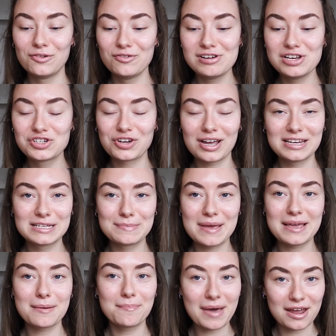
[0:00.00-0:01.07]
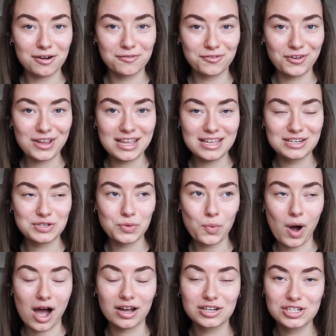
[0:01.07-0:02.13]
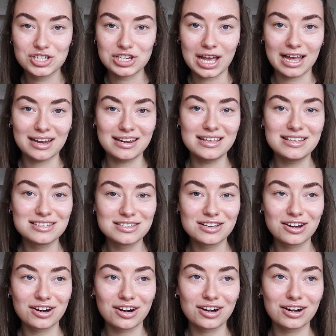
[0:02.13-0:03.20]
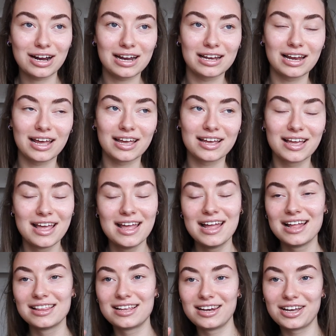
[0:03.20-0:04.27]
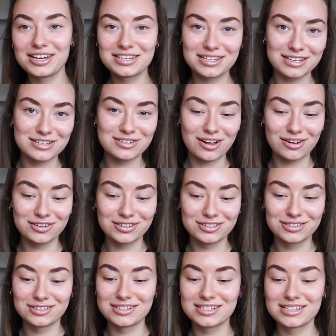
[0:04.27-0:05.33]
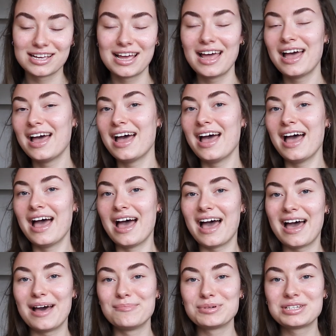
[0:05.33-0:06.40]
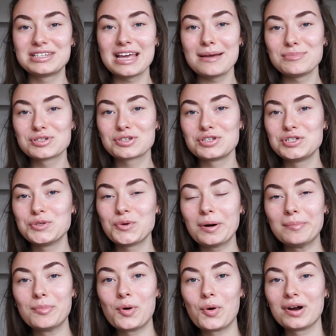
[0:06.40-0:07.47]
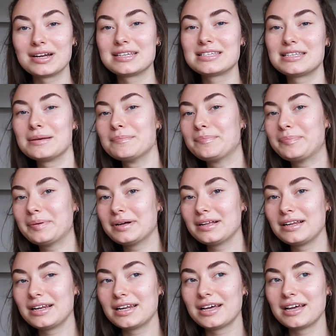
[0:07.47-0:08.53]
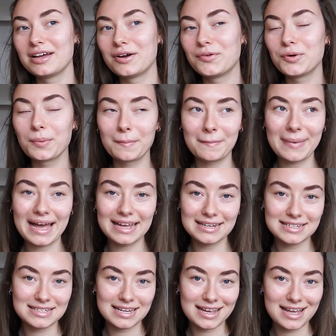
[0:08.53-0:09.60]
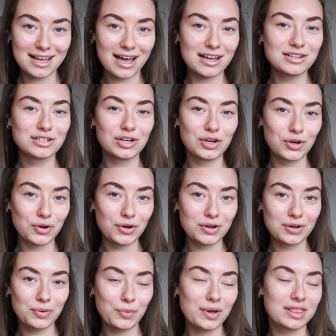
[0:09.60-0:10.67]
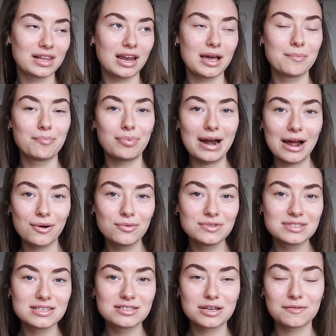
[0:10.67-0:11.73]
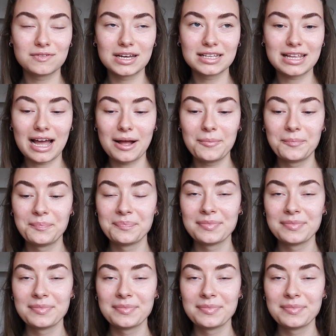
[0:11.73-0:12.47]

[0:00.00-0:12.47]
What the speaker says: Really trying to make it better for you to watch and easier, and like the lighting is all good. But today I'm just gonna do a more simple, romantic kind of look with like browns and stuff like that.